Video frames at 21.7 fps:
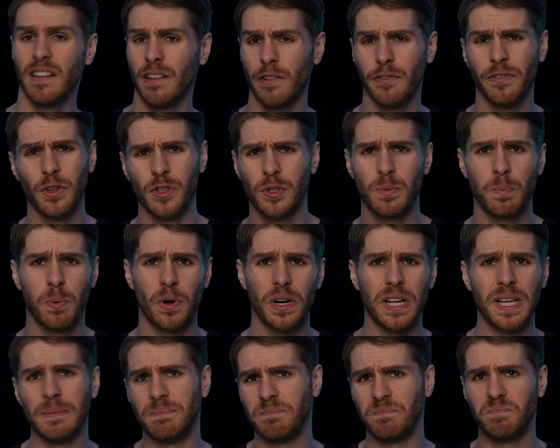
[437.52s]
feels
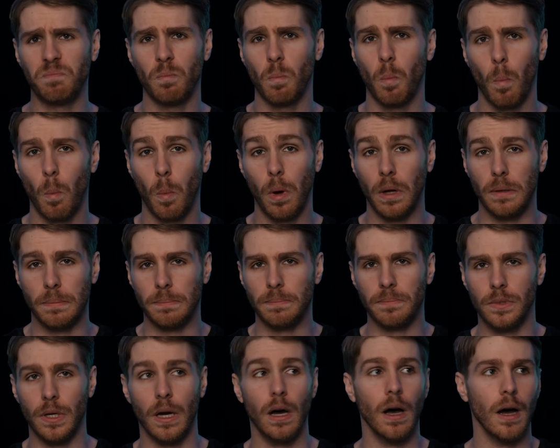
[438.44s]
pretty, well,
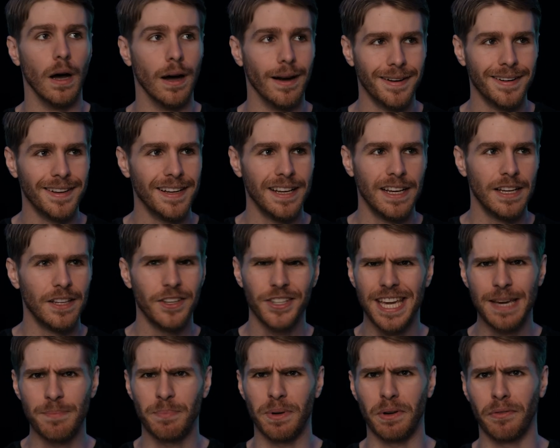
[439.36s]
duh. You
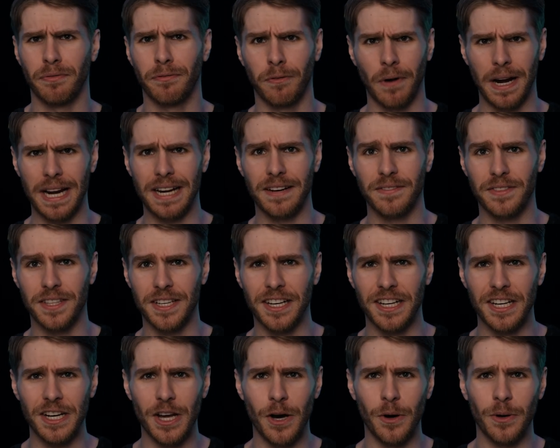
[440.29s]
can't be afraid of the
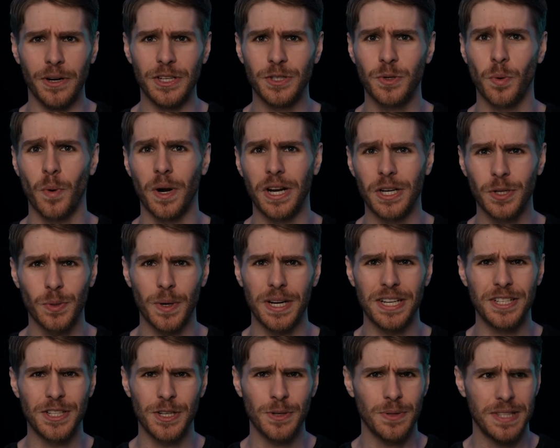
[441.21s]
unknown in
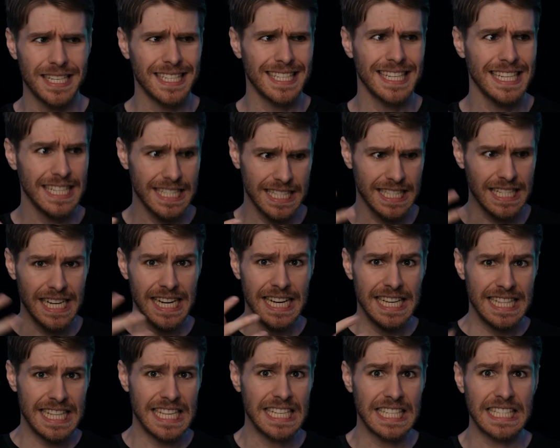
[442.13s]
2022. This is
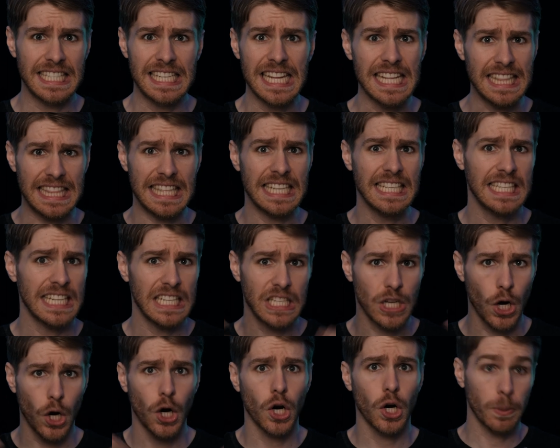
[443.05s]
it. This is
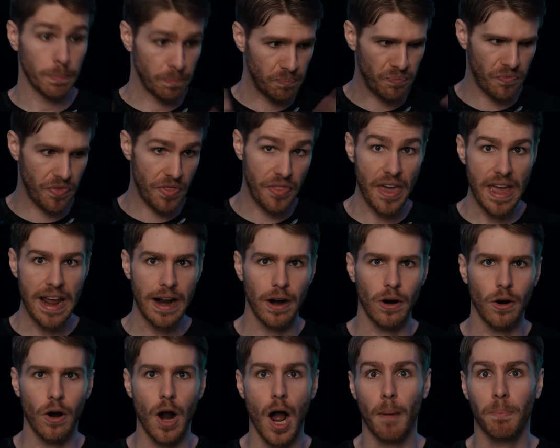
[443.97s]
her,
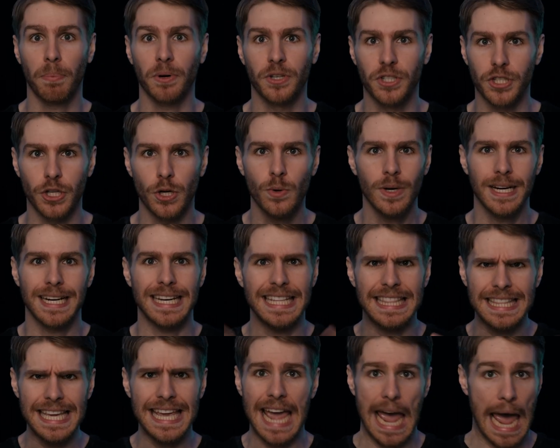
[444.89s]
their opportunity.
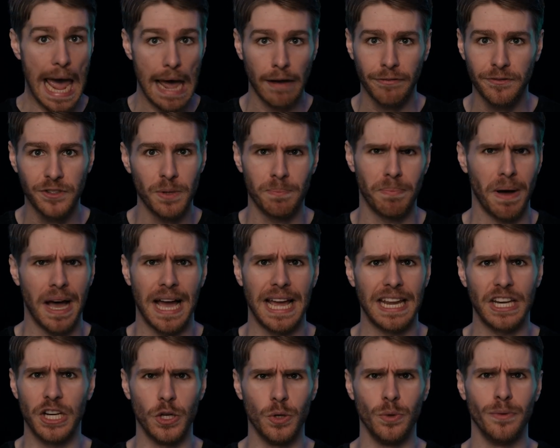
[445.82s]
They have to buy
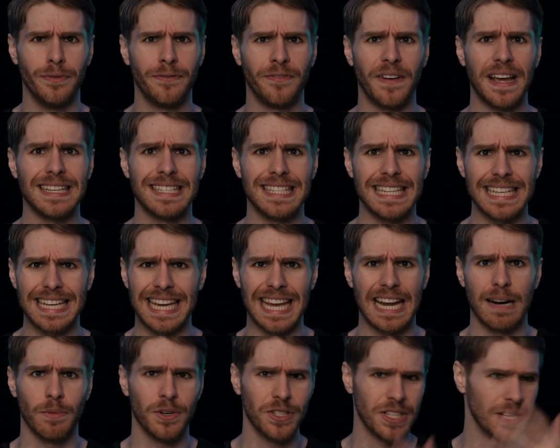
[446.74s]
new fancy
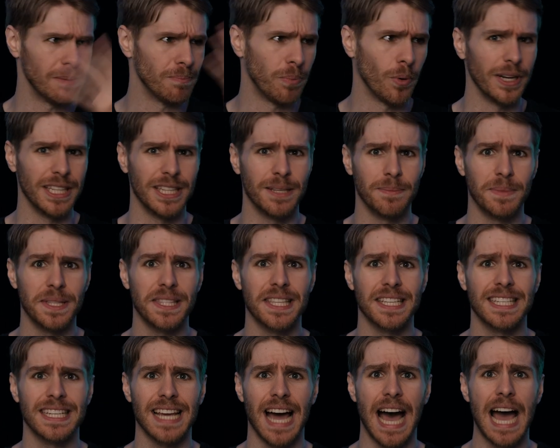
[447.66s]
cameras and point them at the
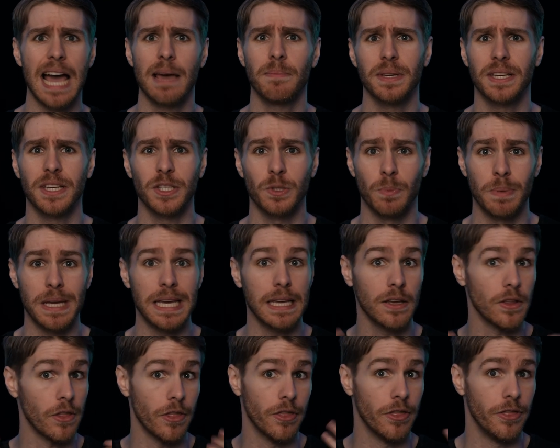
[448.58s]
sky because
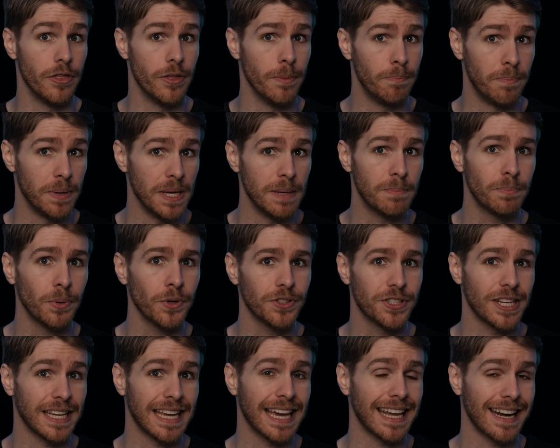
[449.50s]
being the people
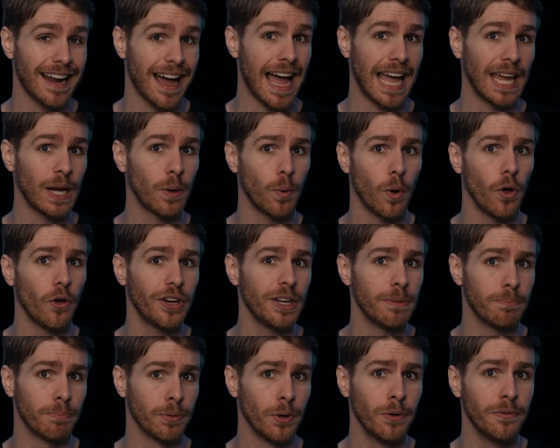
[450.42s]
to get high quality
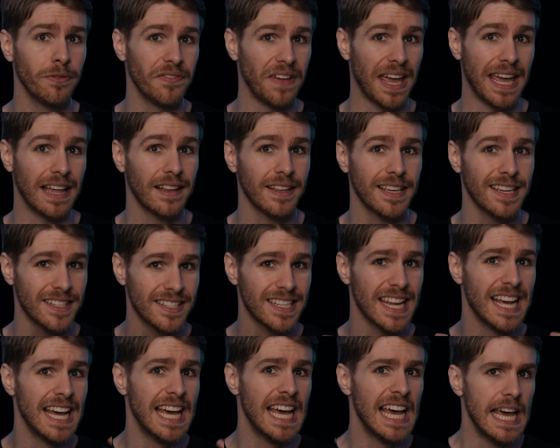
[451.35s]
proof of aliens
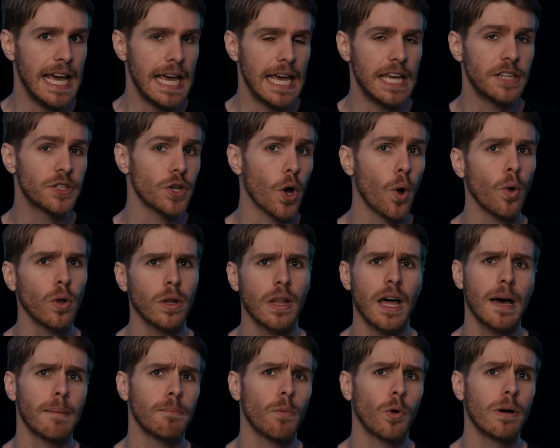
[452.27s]
is a whole
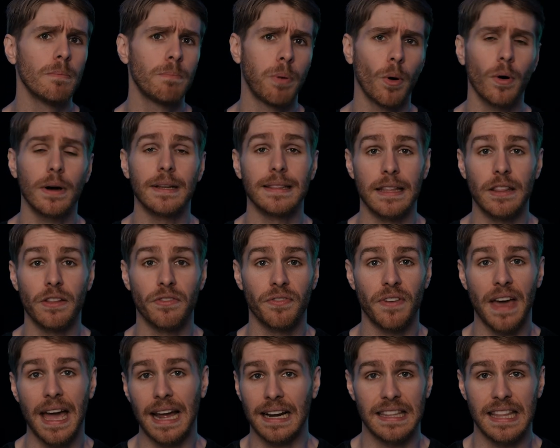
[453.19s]
lot more important than the
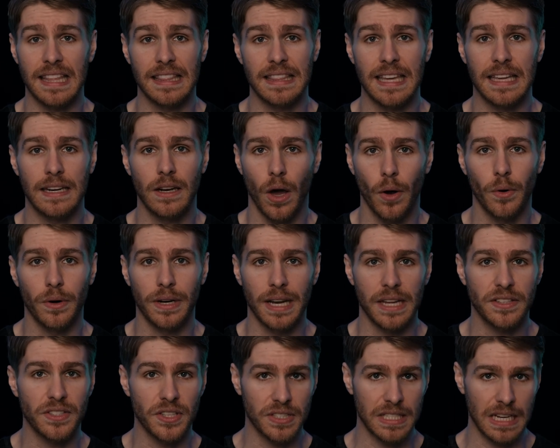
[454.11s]
fact that they don't
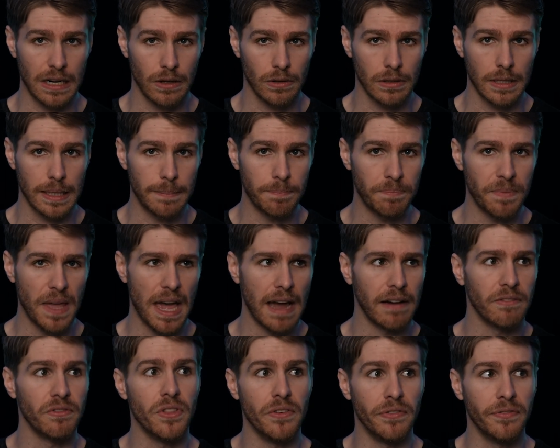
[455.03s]
necessarily
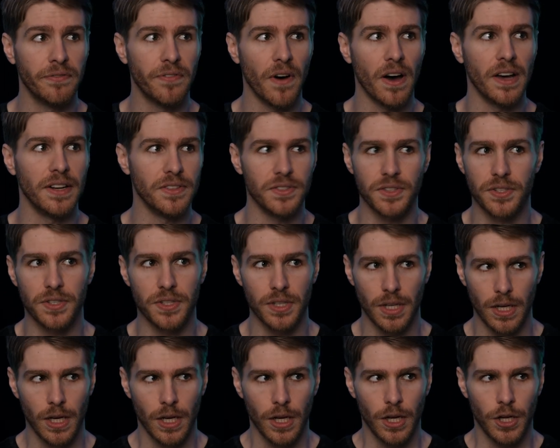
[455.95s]
have the funds
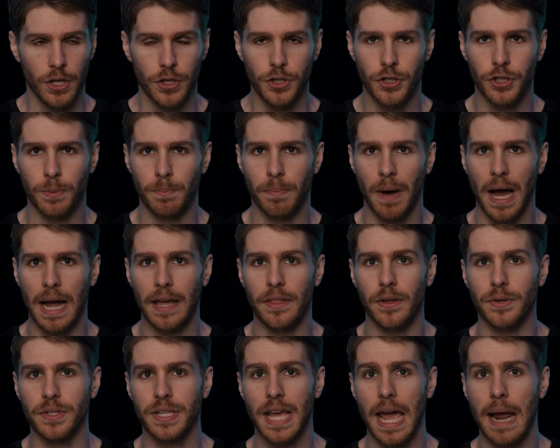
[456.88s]
to buy
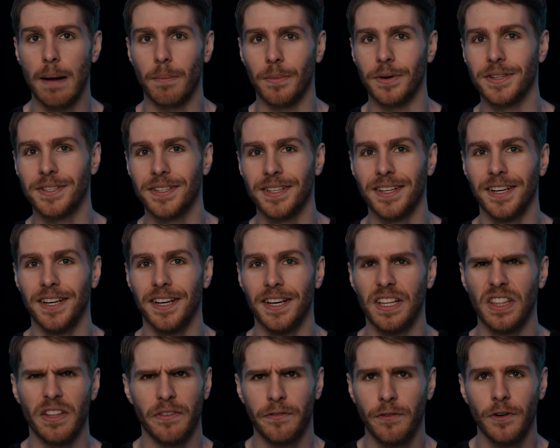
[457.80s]
those cameras.
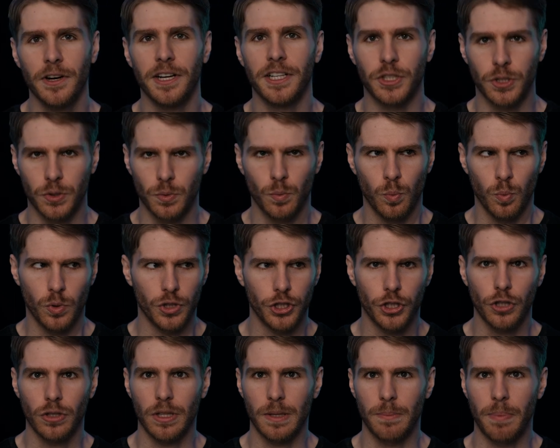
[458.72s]
The footage would
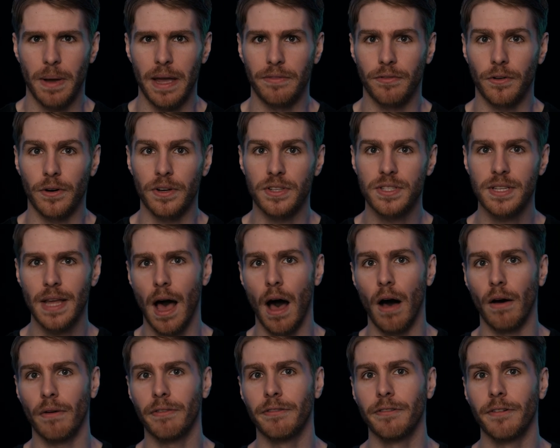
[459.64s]
surely pay for
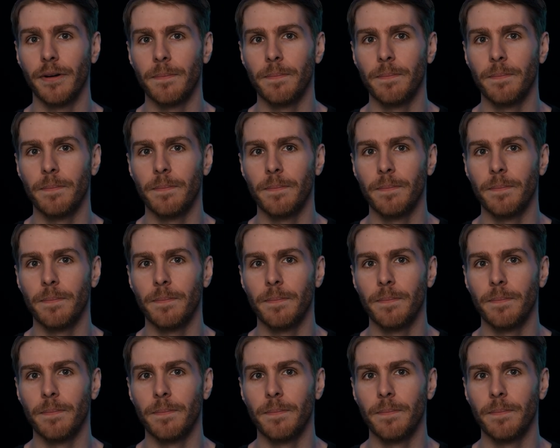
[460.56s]
itself.